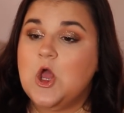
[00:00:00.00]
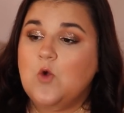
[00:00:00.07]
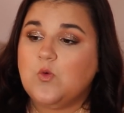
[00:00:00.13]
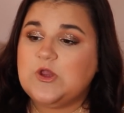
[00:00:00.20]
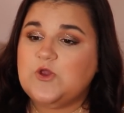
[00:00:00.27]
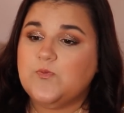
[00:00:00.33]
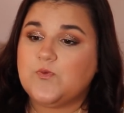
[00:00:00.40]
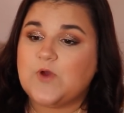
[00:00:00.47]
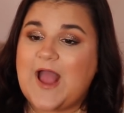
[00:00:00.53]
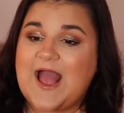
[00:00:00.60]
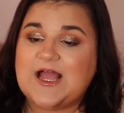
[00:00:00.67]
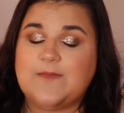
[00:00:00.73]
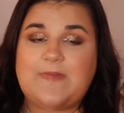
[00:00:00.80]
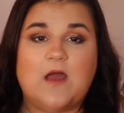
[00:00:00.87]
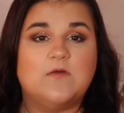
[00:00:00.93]
where you
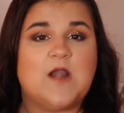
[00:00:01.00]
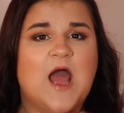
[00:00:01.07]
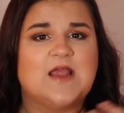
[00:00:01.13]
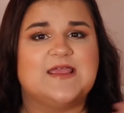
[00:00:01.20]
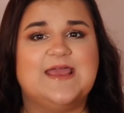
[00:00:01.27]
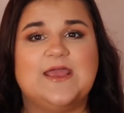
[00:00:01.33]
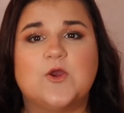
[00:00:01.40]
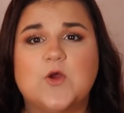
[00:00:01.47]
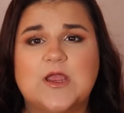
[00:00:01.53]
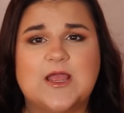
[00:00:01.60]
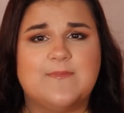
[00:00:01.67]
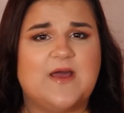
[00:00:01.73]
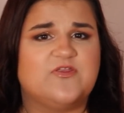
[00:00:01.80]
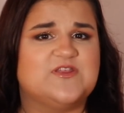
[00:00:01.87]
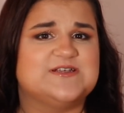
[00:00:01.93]
brag about not caring
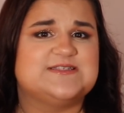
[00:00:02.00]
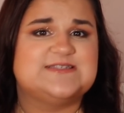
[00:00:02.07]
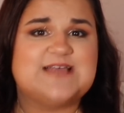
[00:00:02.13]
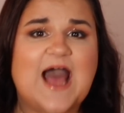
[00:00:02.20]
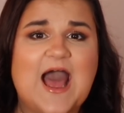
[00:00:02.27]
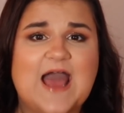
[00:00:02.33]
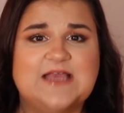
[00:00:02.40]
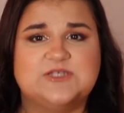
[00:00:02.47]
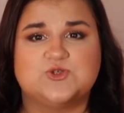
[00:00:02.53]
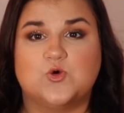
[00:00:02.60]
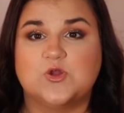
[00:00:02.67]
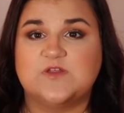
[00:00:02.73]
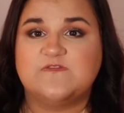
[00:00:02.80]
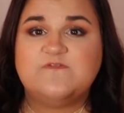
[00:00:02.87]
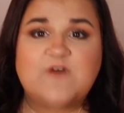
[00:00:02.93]
about the size
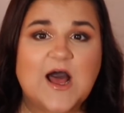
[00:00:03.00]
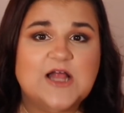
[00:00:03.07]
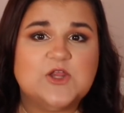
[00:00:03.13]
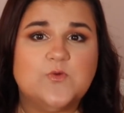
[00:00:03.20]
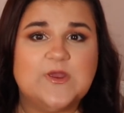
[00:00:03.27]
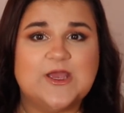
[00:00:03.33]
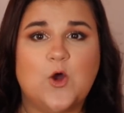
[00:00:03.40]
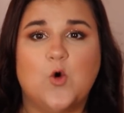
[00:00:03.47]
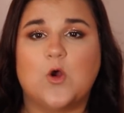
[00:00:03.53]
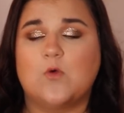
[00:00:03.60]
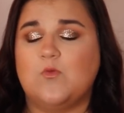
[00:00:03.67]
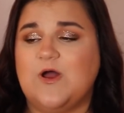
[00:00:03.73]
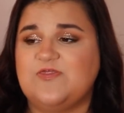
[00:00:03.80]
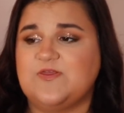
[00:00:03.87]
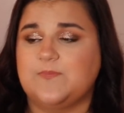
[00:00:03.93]
or the following or
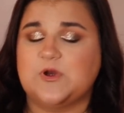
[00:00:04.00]
what the